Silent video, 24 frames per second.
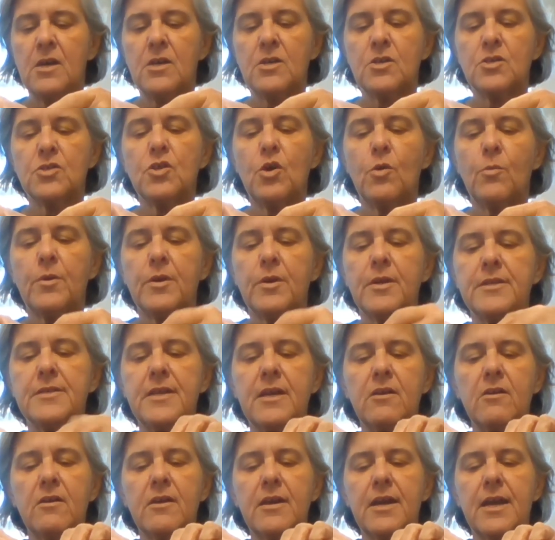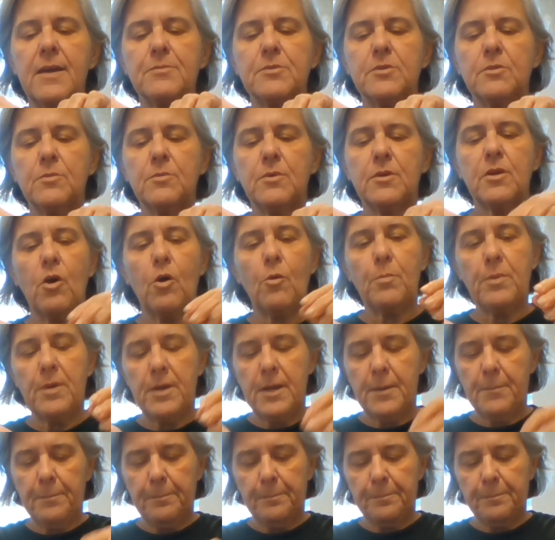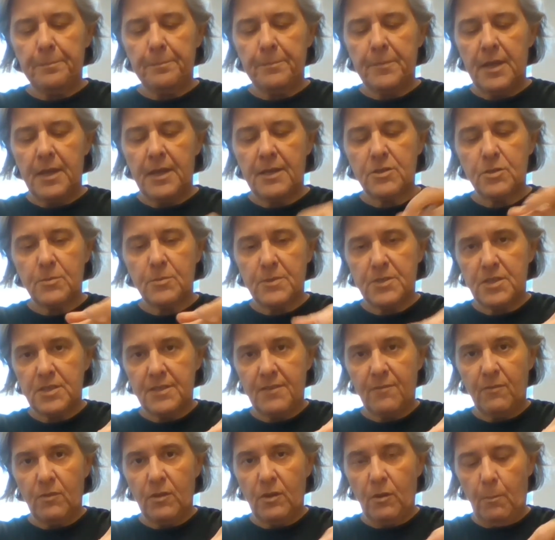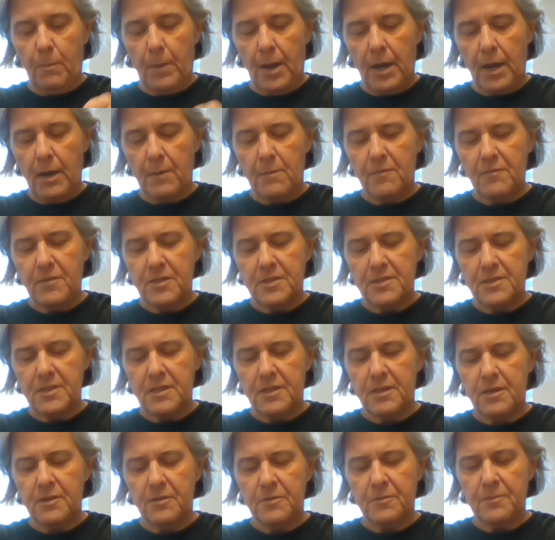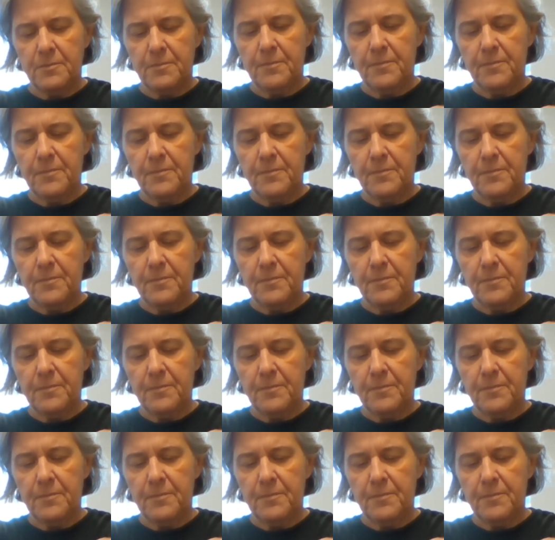So we're going to take our capsule, we're going to open it up. So it's just the little bottom of it sitting here.